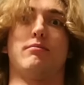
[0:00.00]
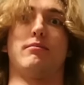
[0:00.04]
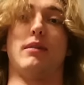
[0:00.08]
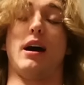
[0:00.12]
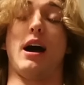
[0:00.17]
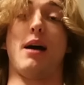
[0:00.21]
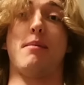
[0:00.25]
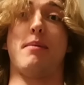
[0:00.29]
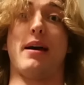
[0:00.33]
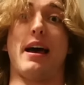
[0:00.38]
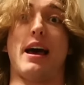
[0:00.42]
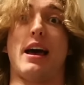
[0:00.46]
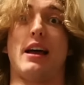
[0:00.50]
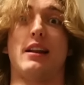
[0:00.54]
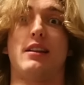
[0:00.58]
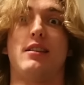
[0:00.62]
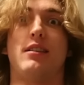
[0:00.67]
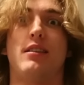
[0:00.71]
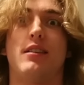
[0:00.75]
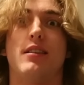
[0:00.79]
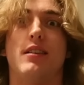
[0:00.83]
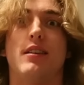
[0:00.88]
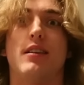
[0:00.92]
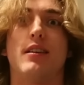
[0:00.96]
My bad.
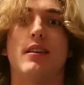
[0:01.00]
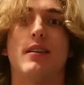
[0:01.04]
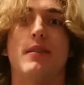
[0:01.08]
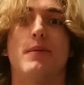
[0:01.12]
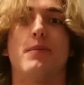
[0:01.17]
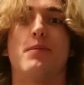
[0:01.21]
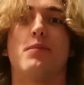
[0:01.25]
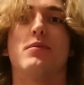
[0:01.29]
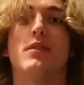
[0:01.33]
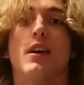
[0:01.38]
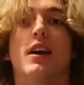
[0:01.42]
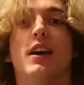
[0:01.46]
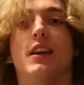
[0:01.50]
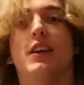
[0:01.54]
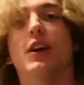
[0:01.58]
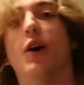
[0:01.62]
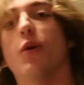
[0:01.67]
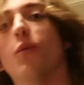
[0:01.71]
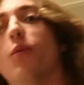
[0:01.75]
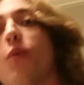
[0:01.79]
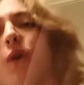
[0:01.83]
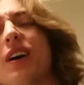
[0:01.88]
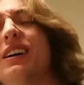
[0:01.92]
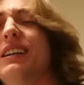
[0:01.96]
Yo,
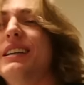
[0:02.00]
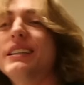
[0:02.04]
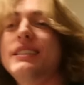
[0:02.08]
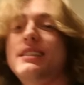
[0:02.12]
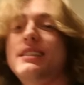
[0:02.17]
what